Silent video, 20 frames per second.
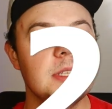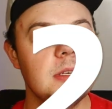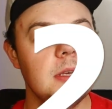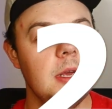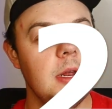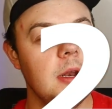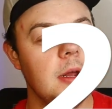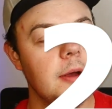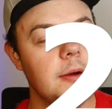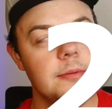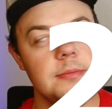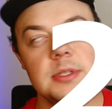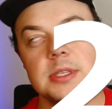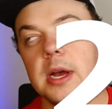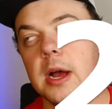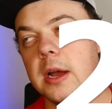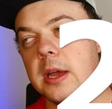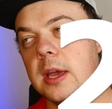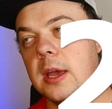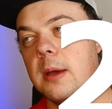you know,
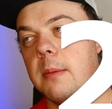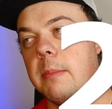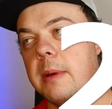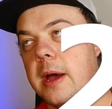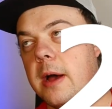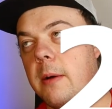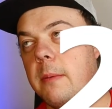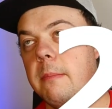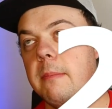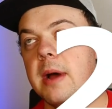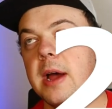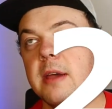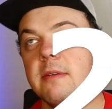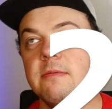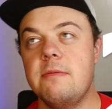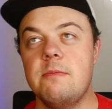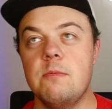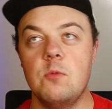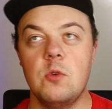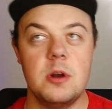talking about my
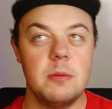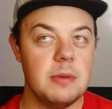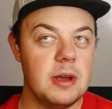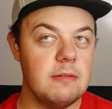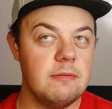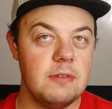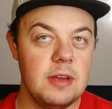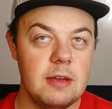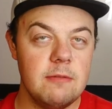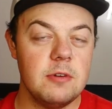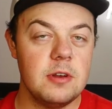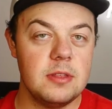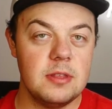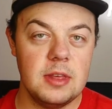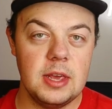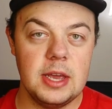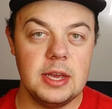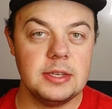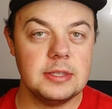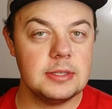one of my favorite
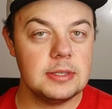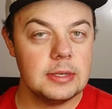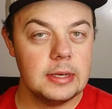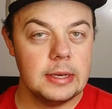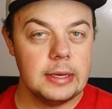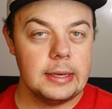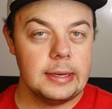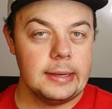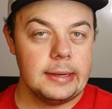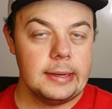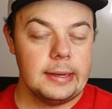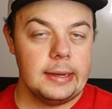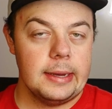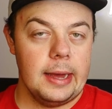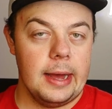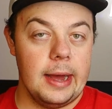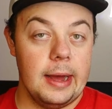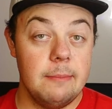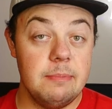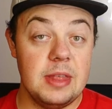things
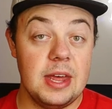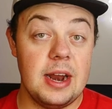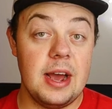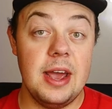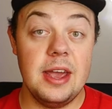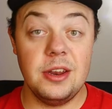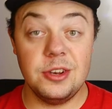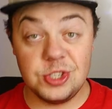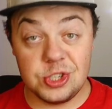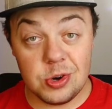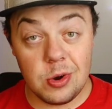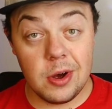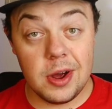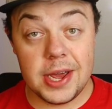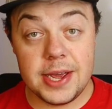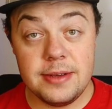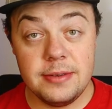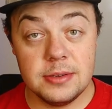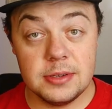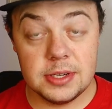um, that I
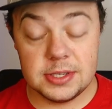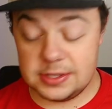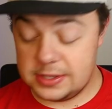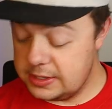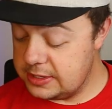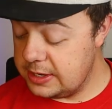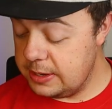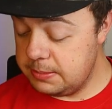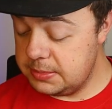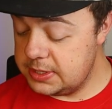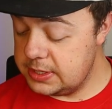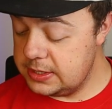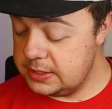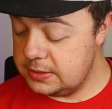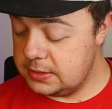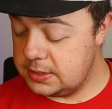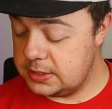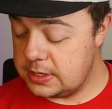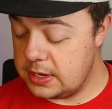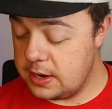enjoy is The
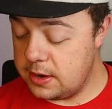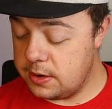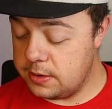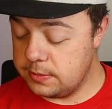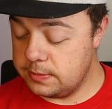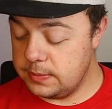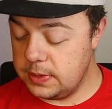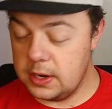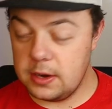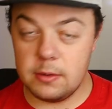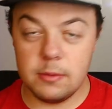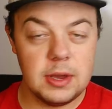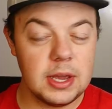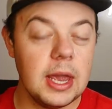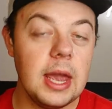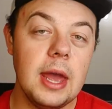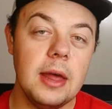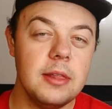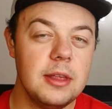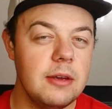Simpsons. So, you know, we
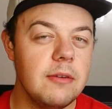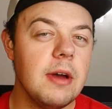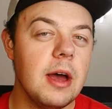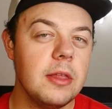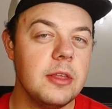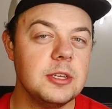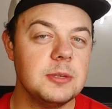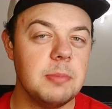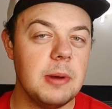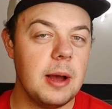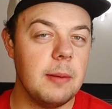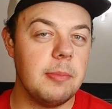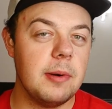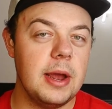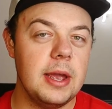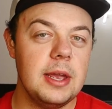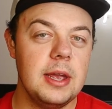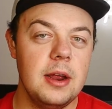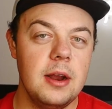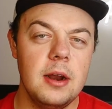can't leave out this pop
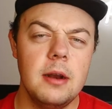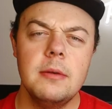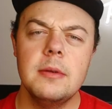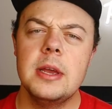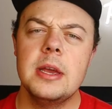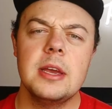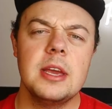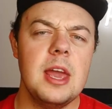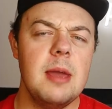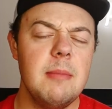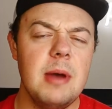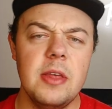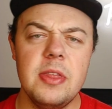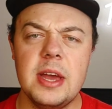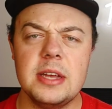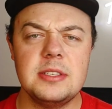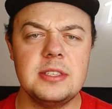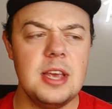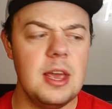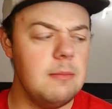right here. Came out
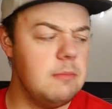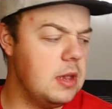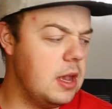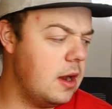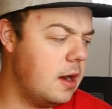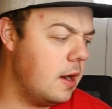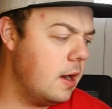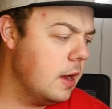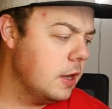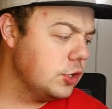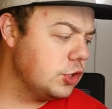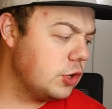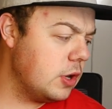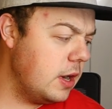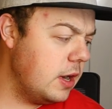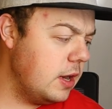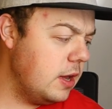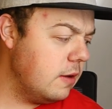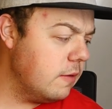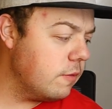that same year,
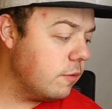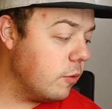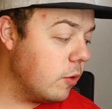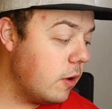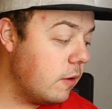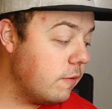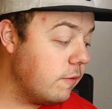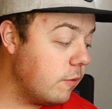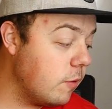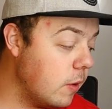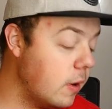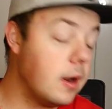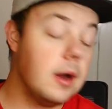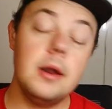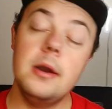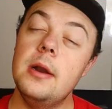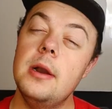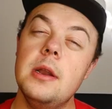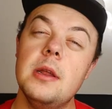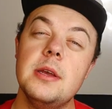turning for
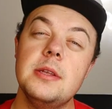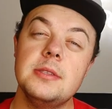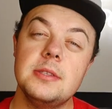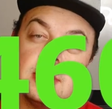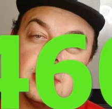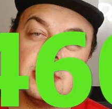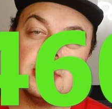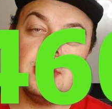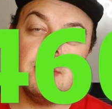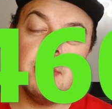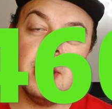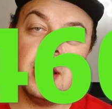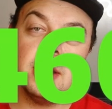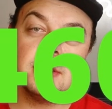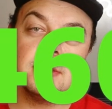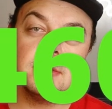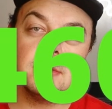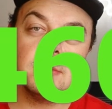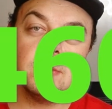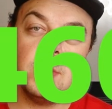460
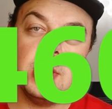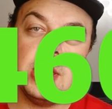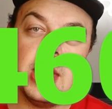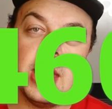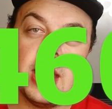bucks. We